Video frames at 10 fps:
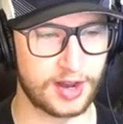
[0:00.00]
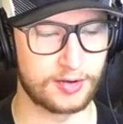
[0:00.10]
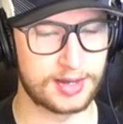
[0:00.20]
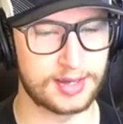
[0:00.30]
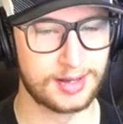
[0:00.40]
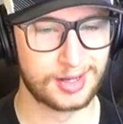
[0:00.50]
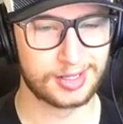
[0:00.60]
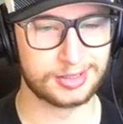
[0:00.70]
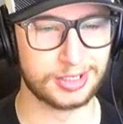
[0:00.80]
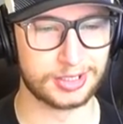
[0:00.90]
very
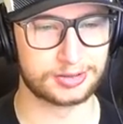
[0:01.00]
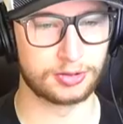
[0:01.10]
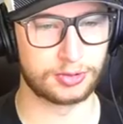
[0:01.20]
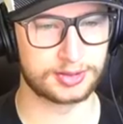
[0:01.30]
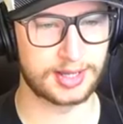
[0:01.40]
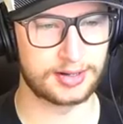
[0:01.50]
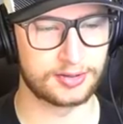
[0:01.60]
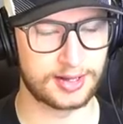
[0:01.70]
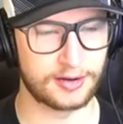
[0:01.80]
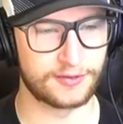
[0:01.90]
good goaltender
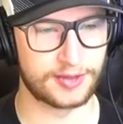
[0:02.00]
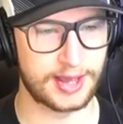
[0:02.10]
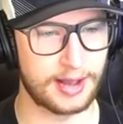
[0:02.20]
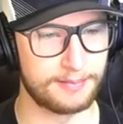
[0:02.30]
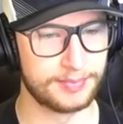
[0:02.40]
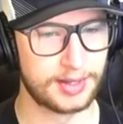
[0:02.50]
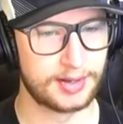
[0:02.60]
there for them.